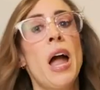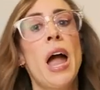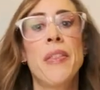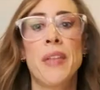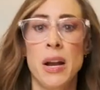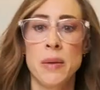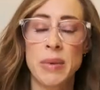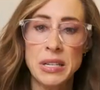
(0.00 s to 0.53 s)

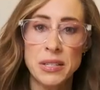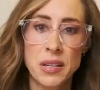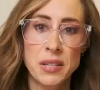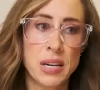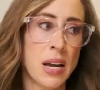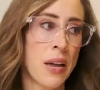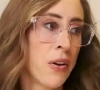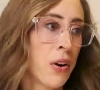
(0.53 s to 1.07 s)
And then I mix it
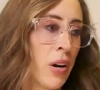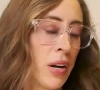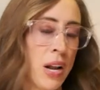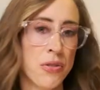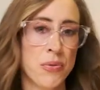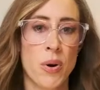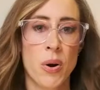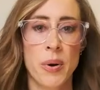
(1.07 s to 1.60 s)
together
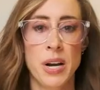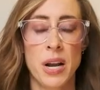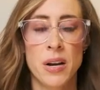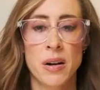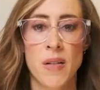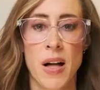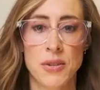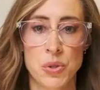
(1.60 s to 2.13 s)
and I throw it
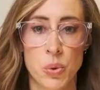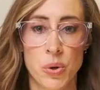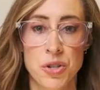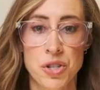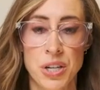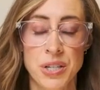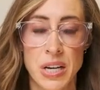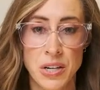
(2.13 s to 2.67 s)
in a glass
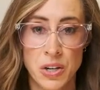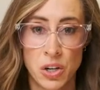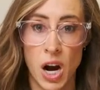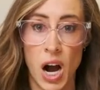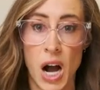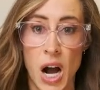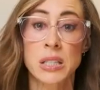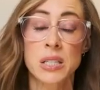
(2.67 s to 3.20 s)
storage
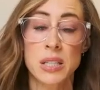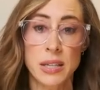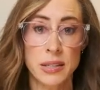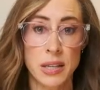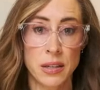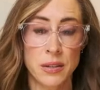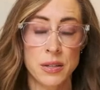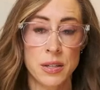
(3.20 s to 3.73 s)
container
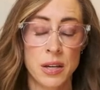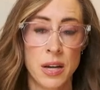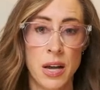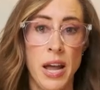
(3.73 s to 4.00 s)
unseasoned.